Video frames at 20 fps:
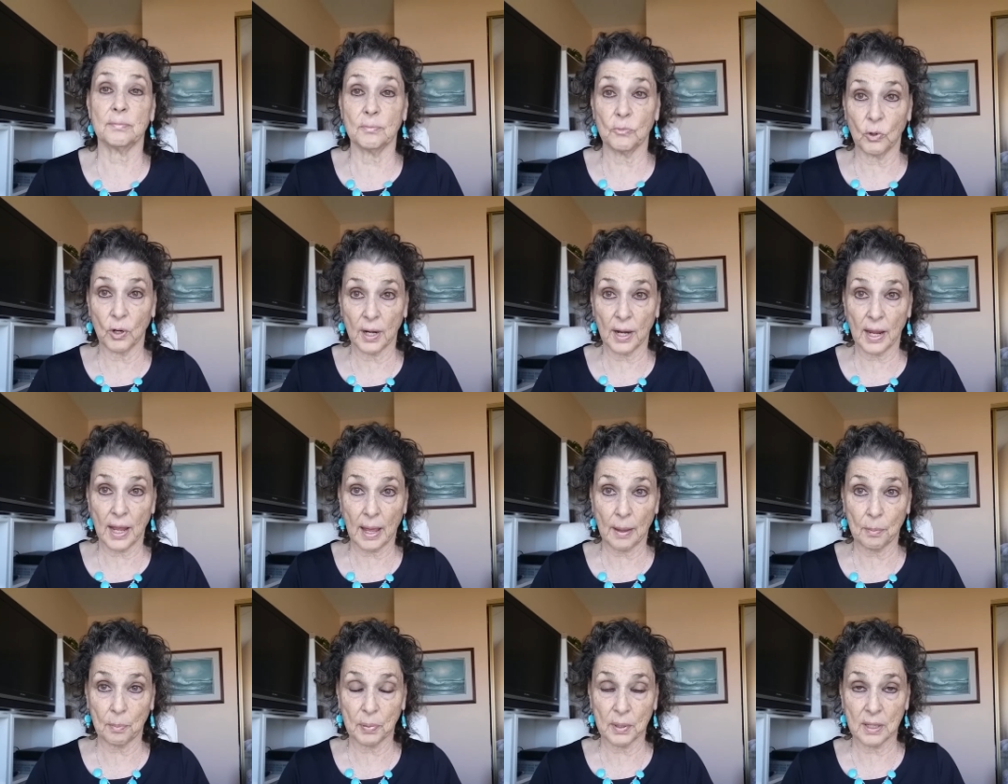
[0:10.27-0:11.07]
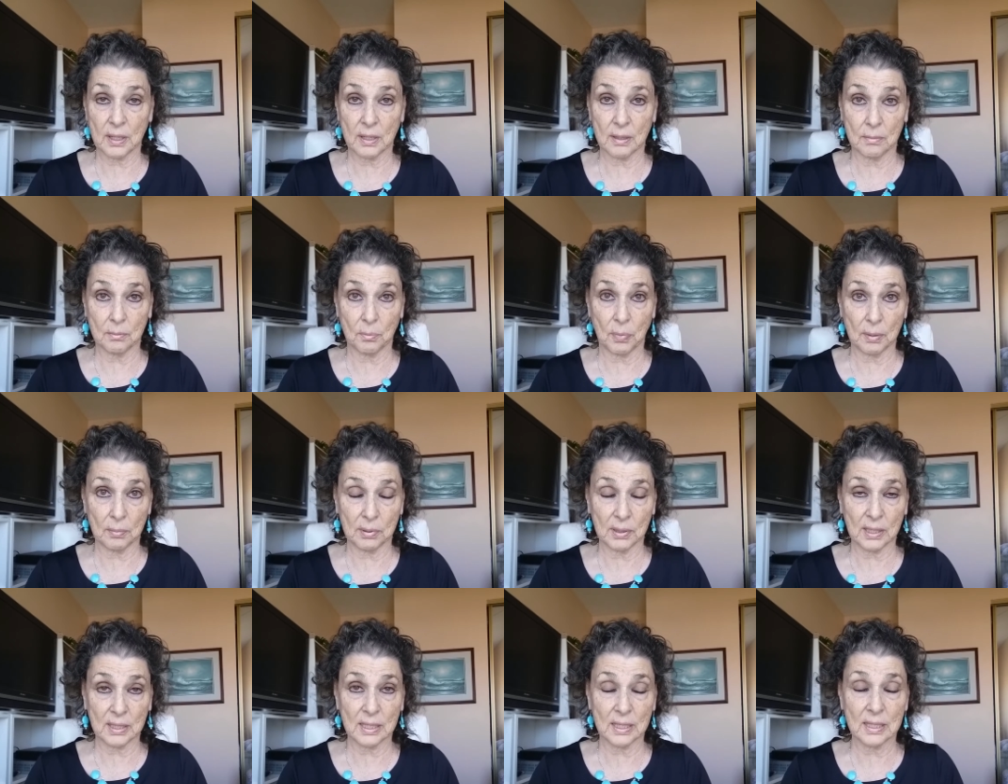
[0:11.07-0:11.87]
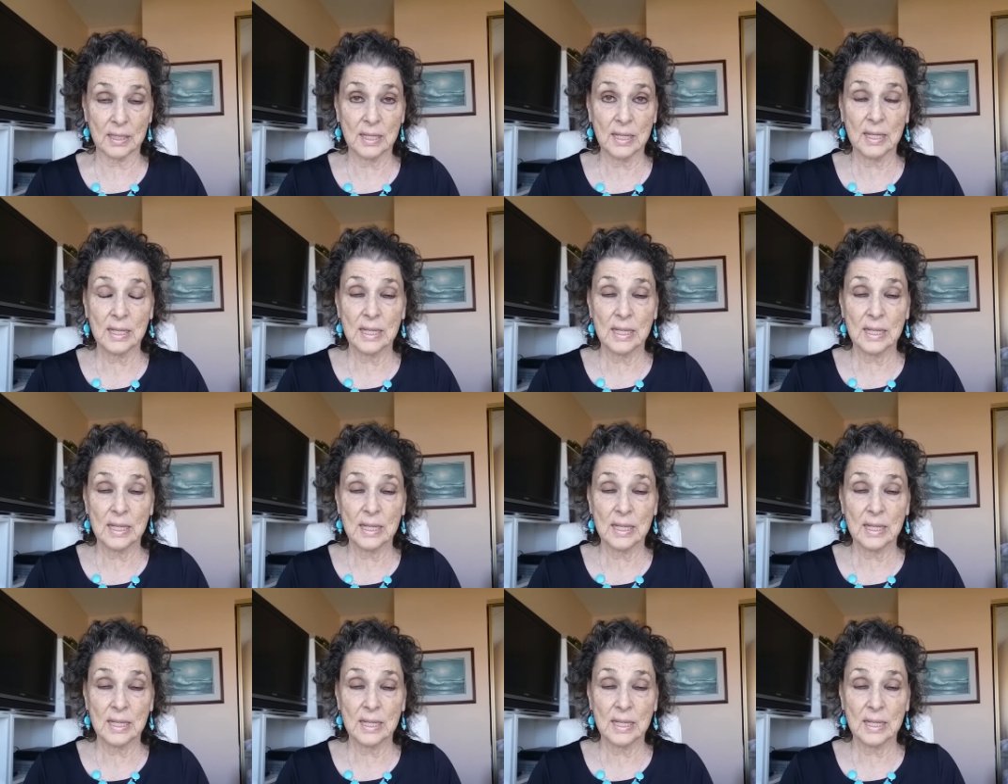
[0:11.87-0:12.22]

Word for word: more happy and bubbly.